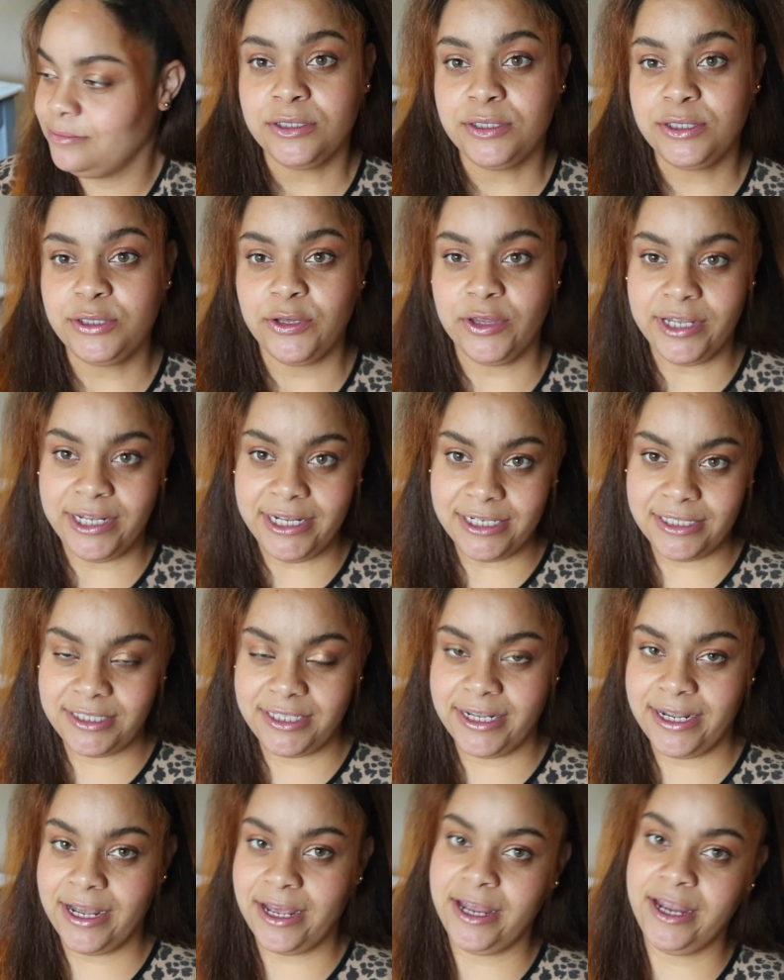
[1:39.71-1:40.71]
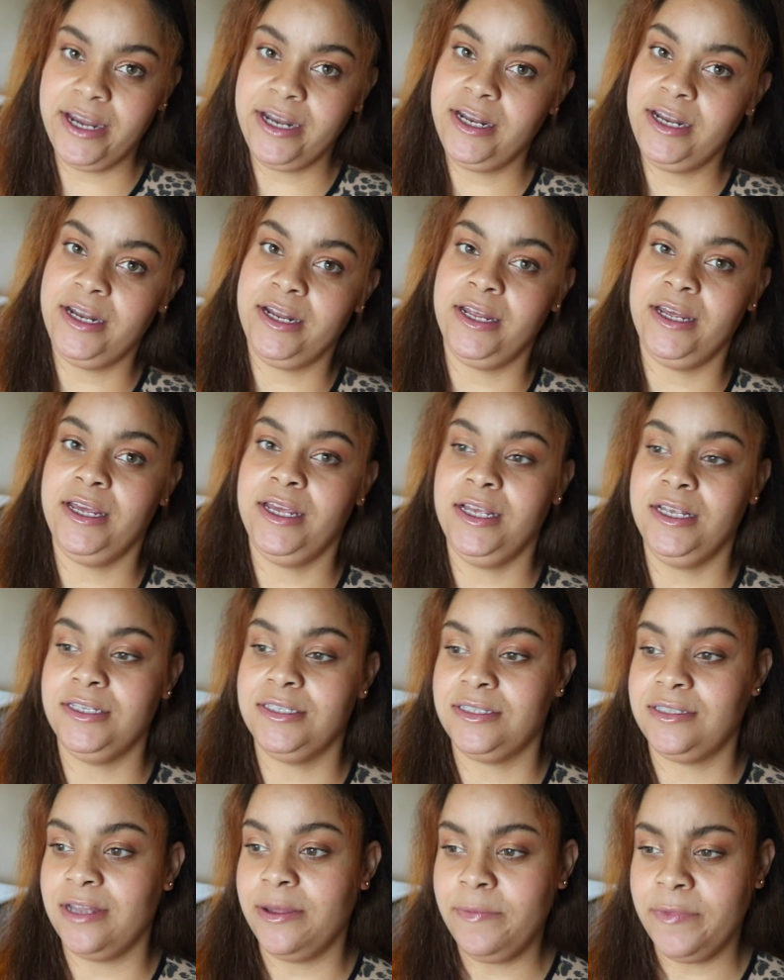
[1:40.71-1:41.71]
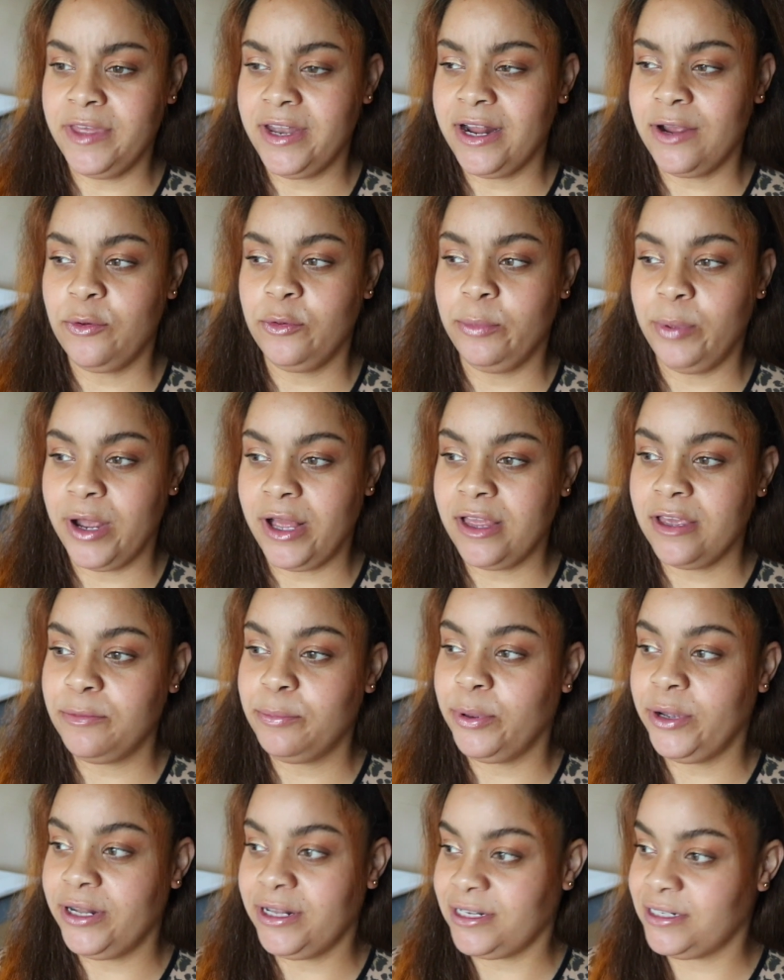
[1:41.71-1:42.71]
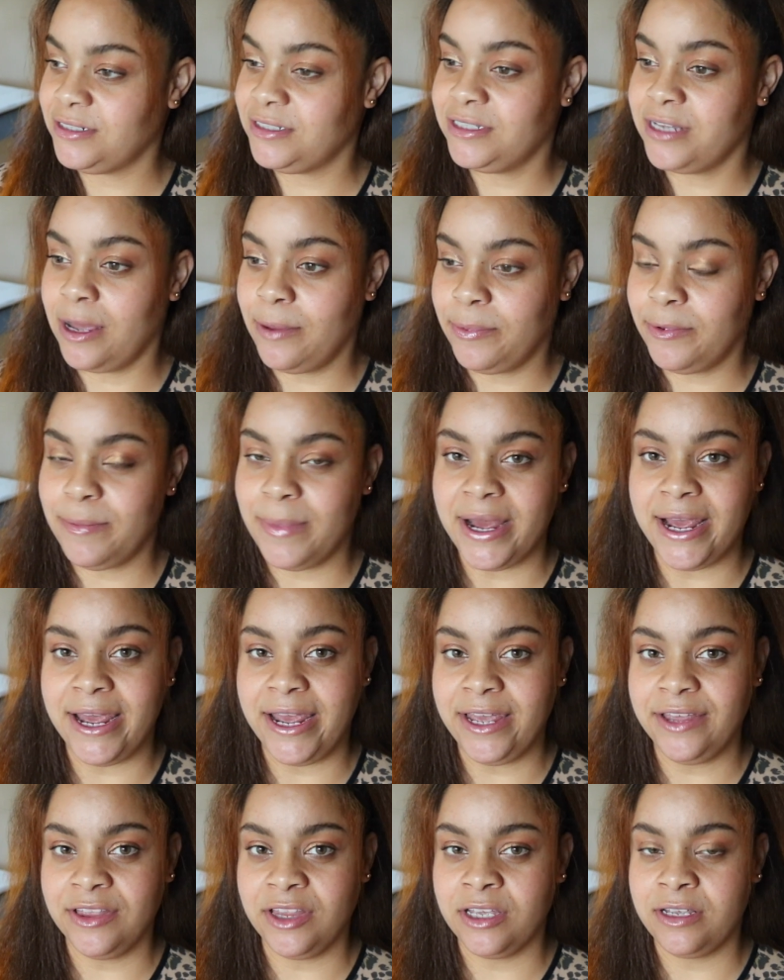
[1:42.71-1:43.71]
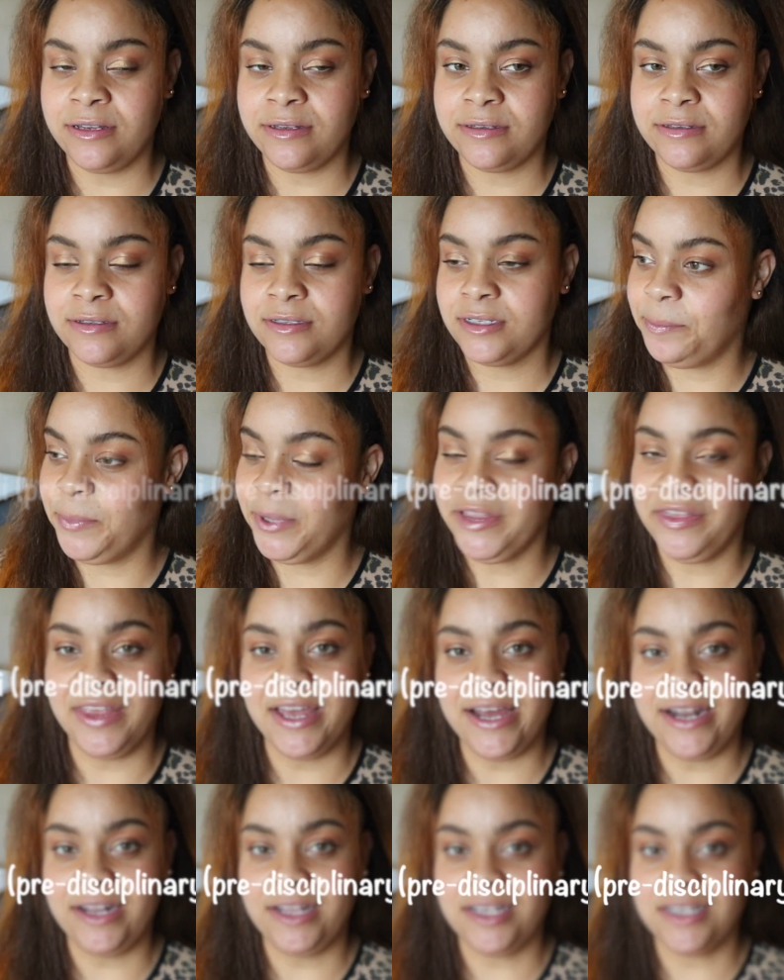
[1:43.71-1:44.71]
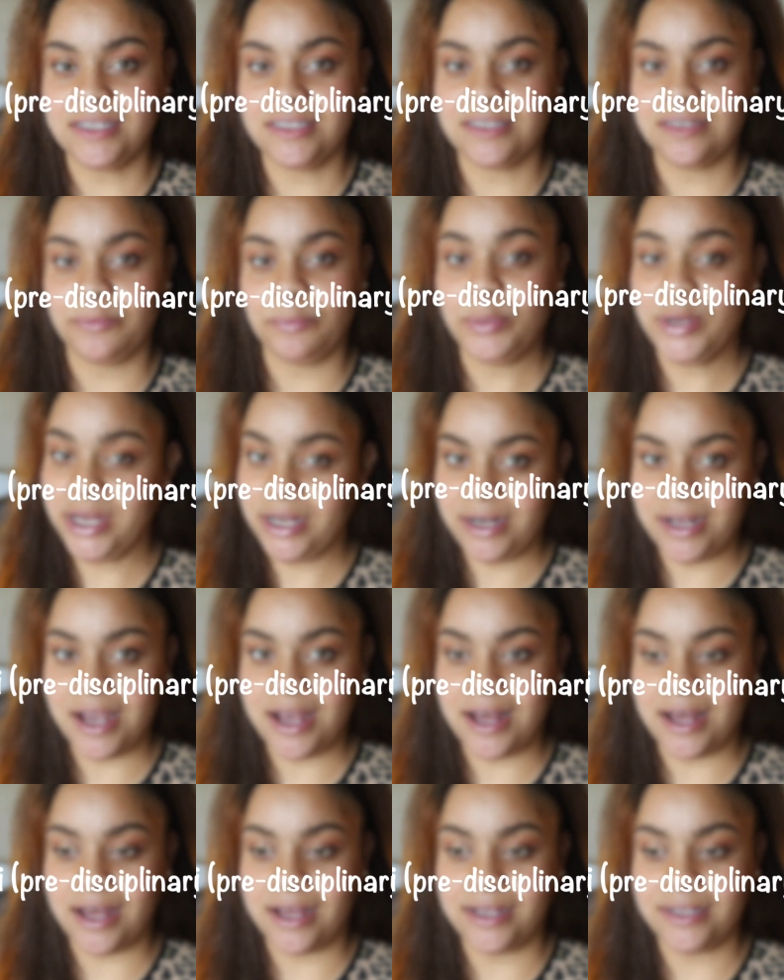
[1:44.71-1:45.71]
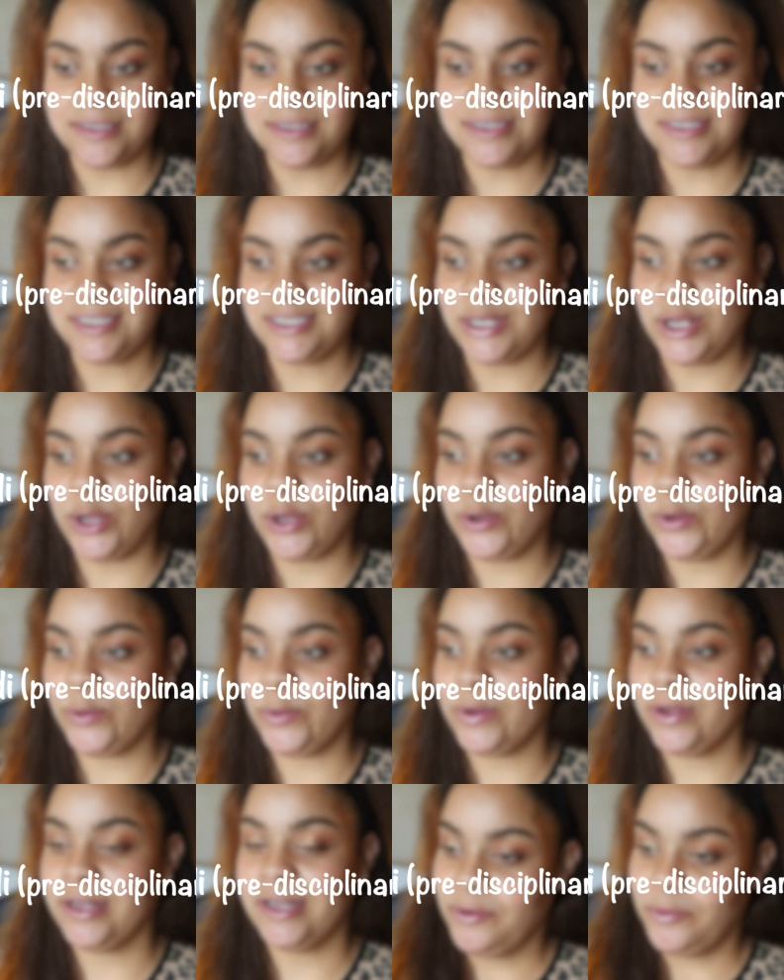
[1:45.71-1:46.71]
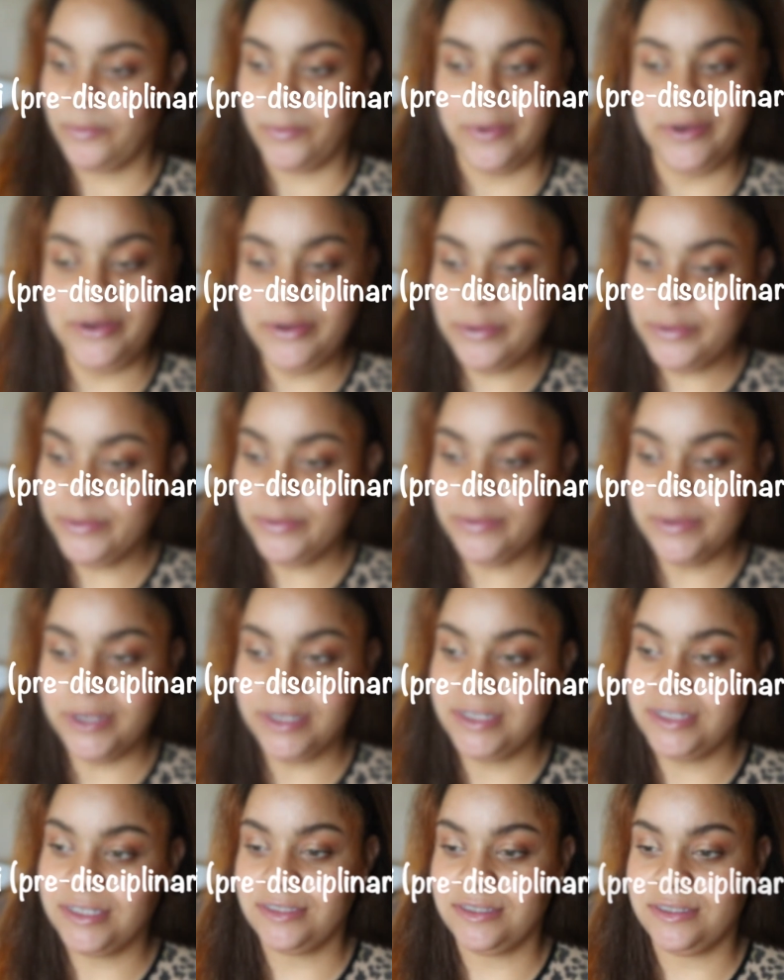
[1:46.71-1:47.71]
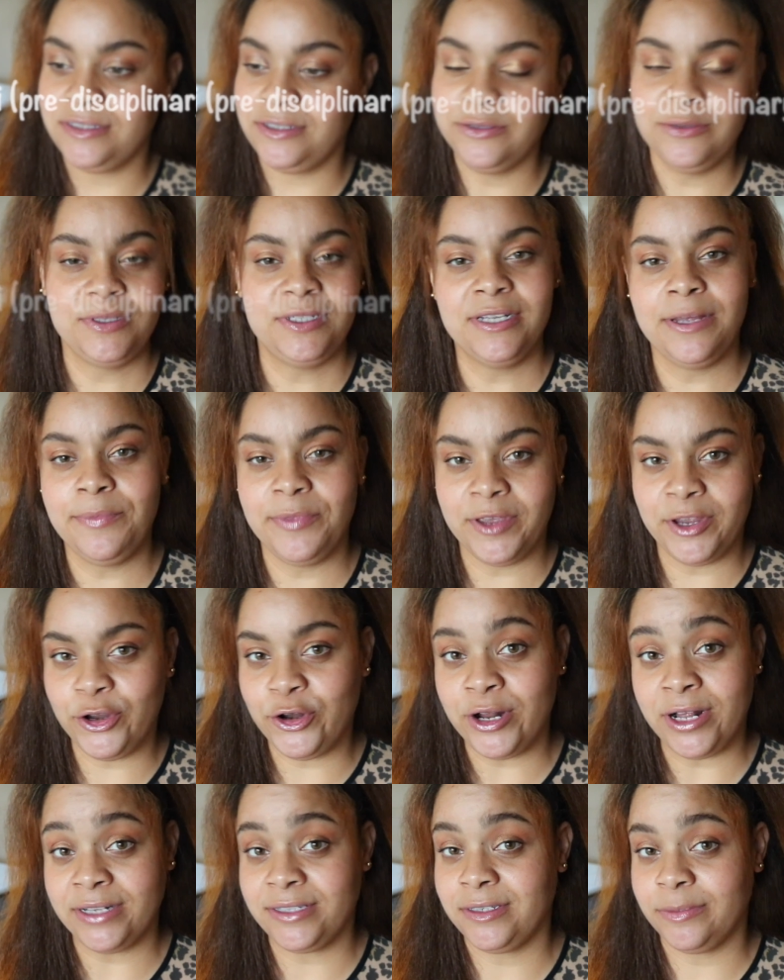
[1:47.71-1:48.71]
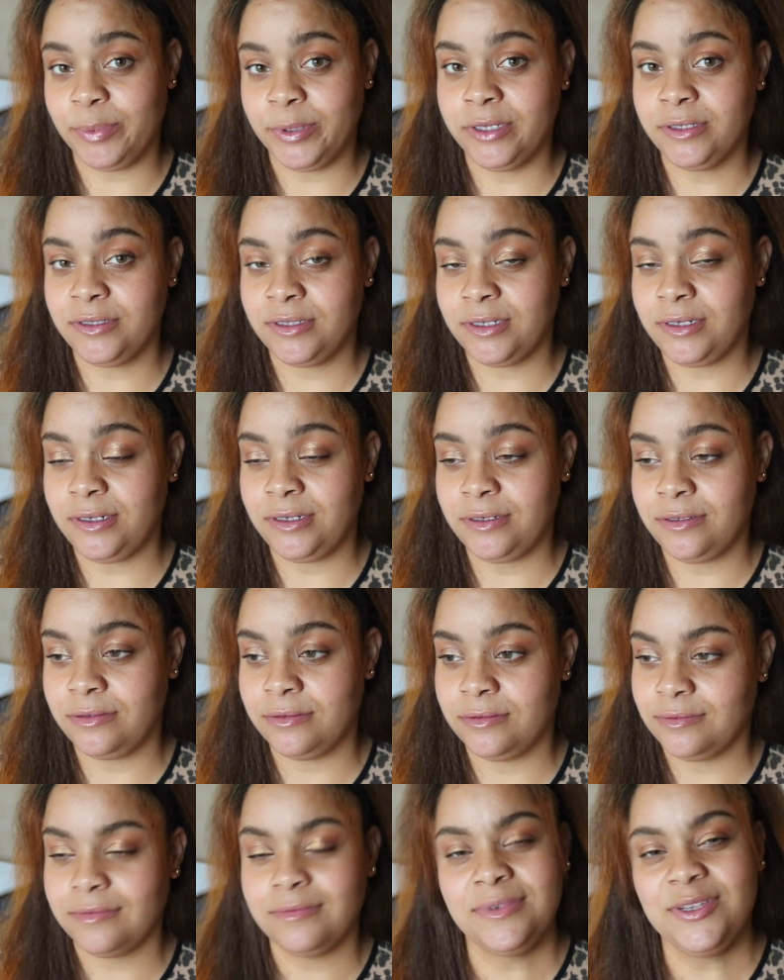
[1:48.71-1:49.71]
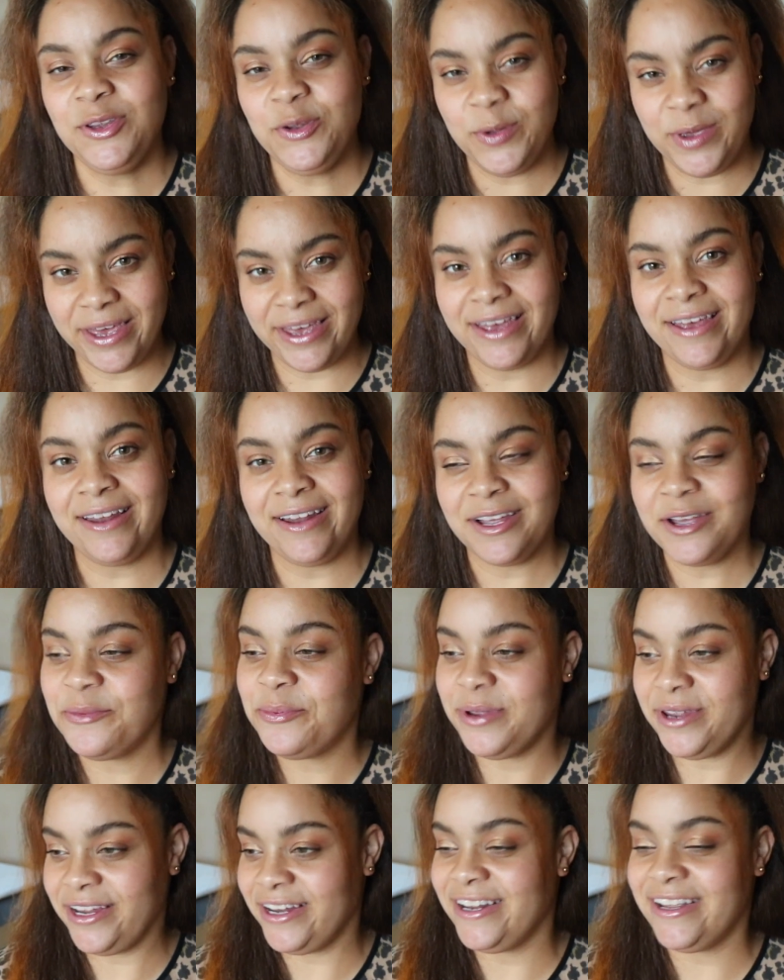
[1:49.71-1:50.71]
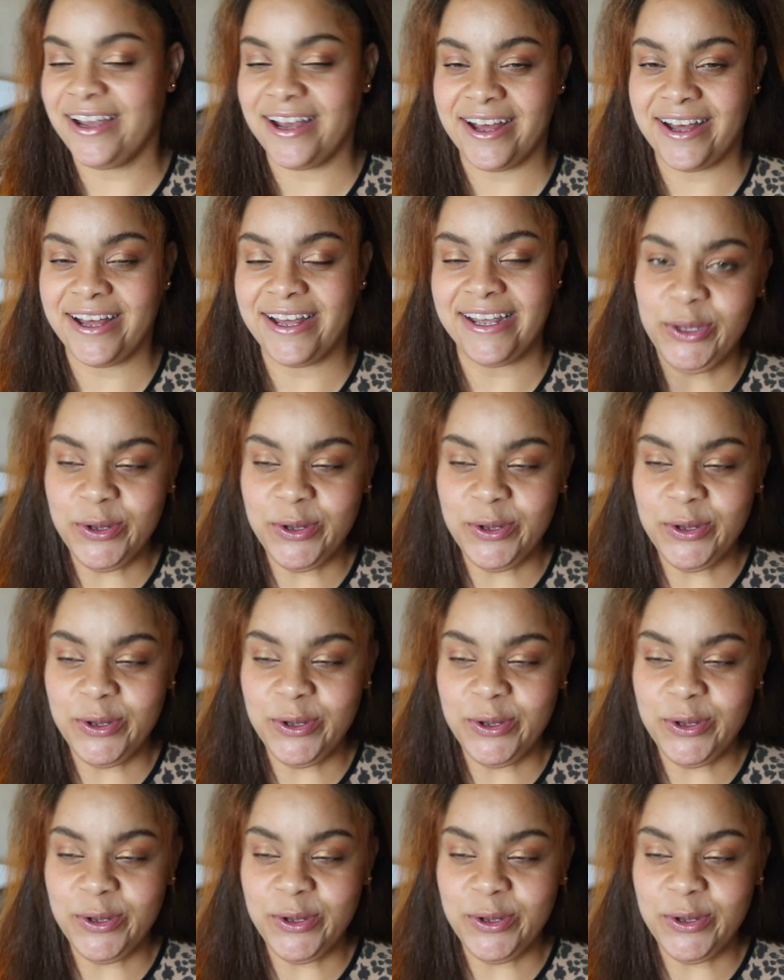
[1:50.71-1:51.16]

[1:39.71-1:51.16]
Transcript: So the next thing I hated is something I would probably put at the top of my hate list, but that is PDIs. So when you do something you're not supposed to do, you get a PDI.